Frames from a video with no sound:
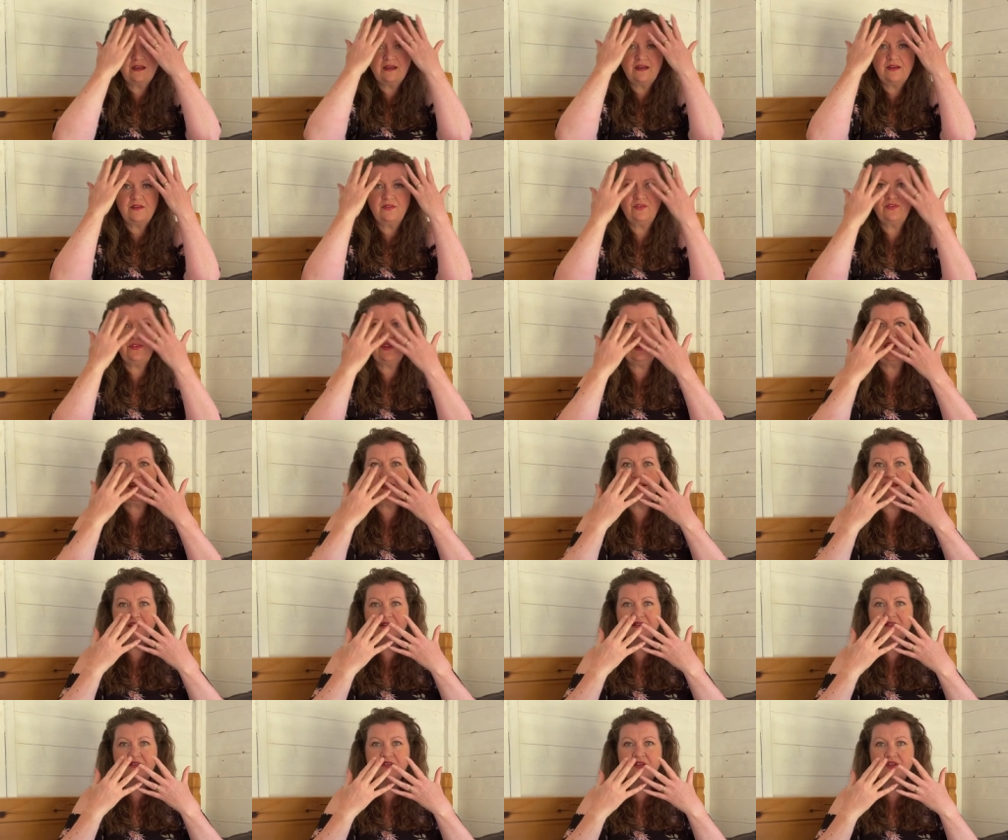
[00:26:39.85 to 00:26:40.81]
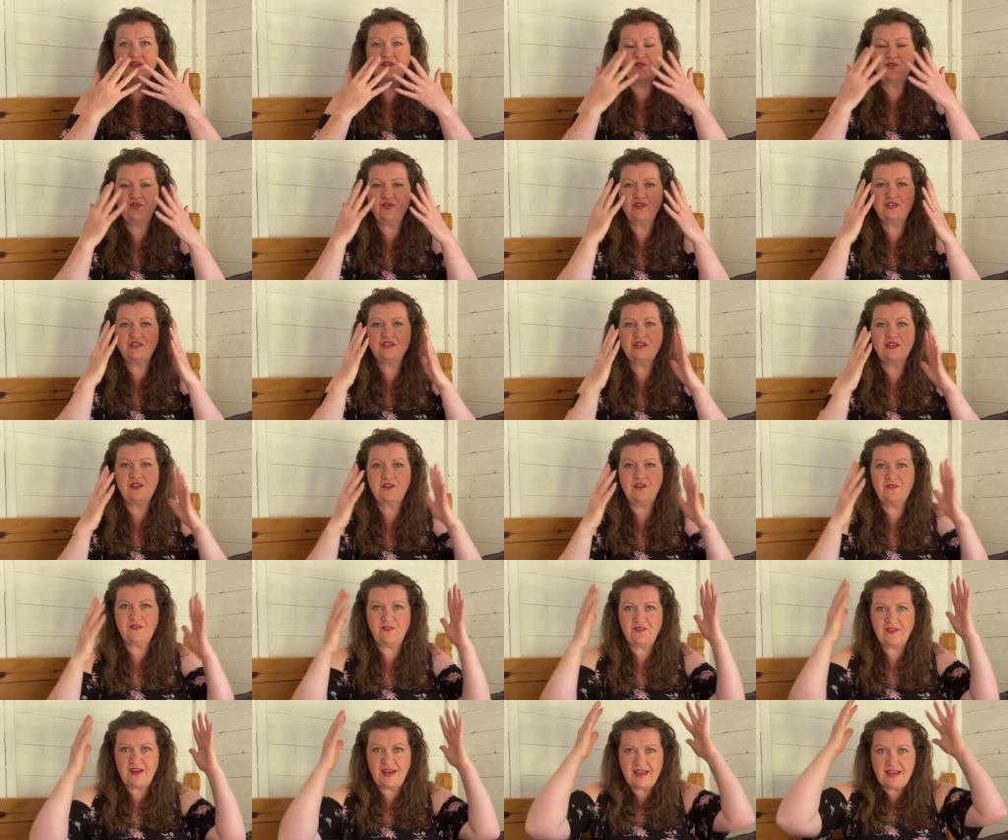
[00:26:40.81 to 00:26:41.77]
things on the front of the
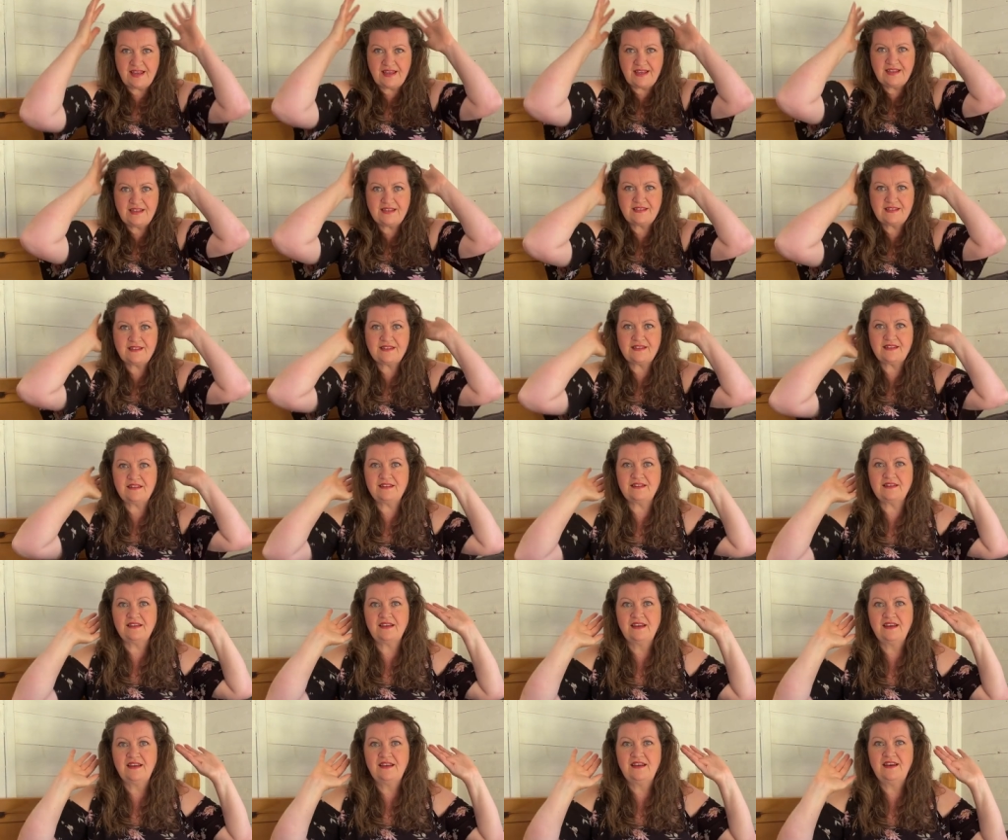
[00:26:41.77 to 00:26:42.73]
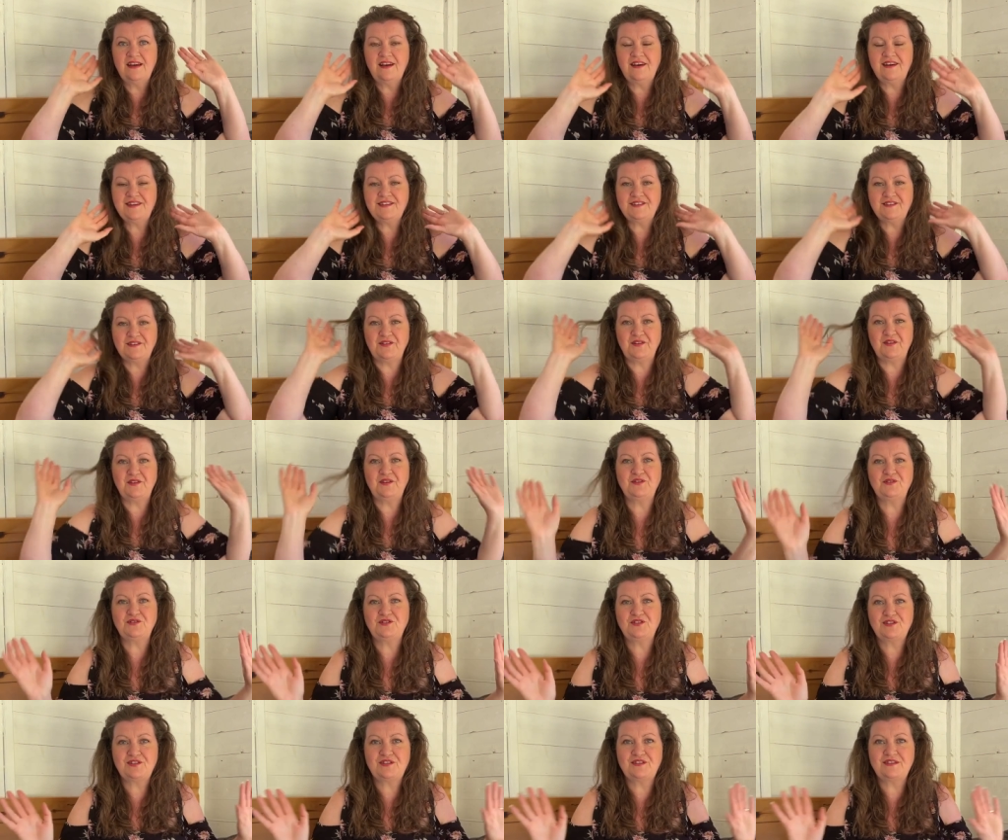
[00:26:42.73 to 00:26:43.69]
face and I don't know,
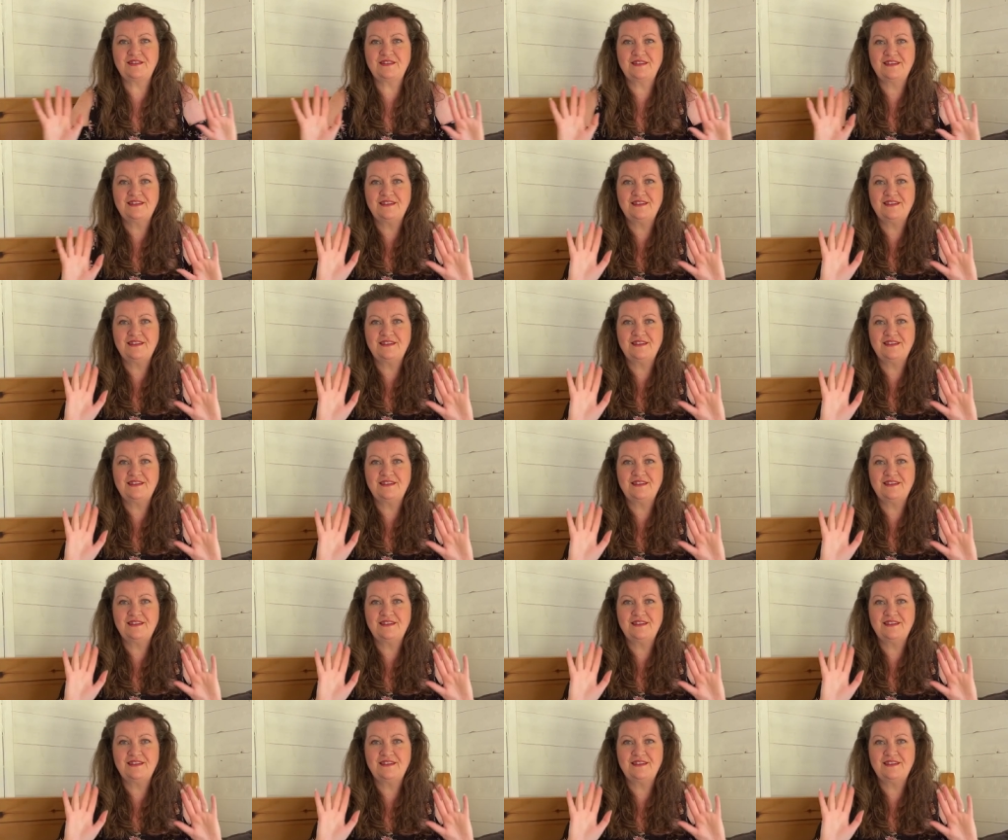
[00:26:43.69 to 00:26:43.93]
just